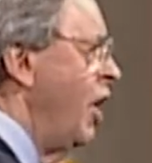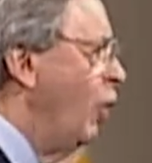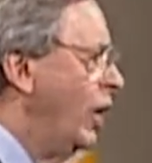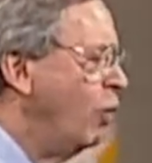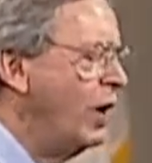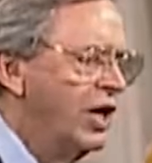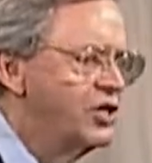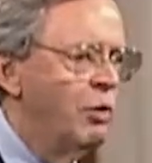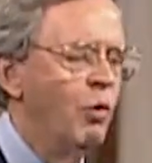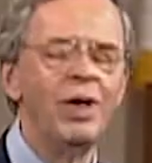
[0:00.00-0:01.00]
When we,
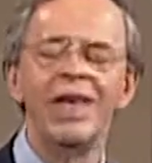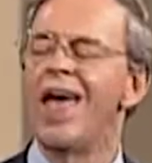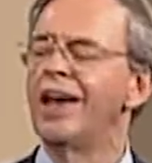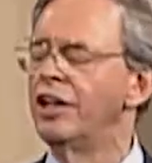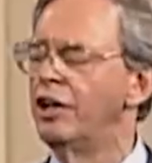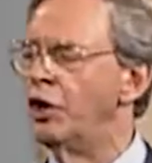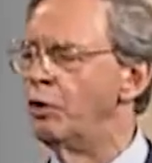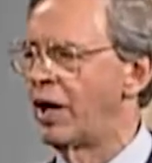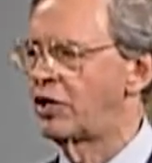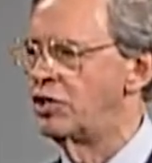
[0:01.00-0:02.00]
listen, when we head in a
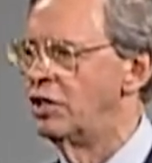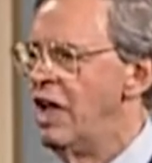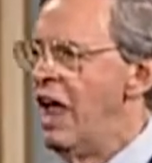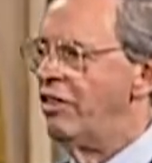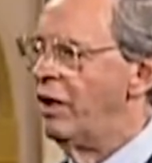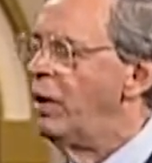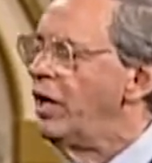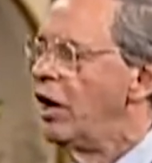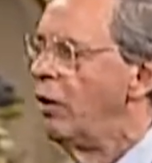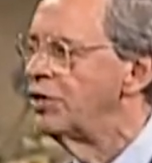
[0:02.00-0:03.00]
direction that we
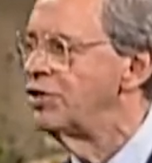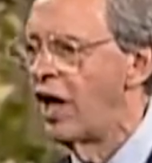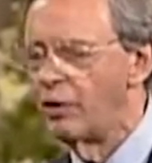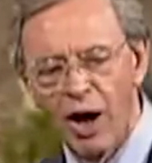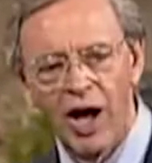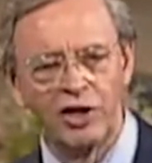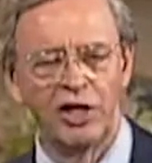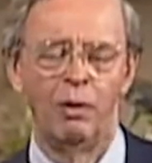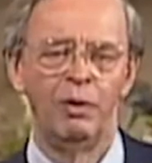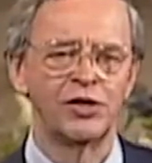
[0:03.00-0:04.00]
know is not right, you
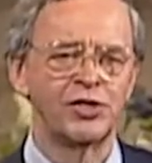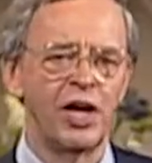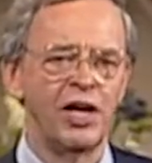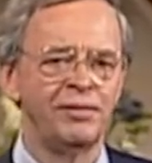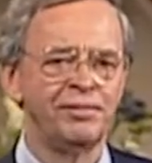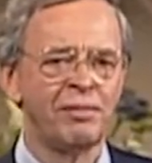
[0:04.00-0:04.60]
know what we are saying?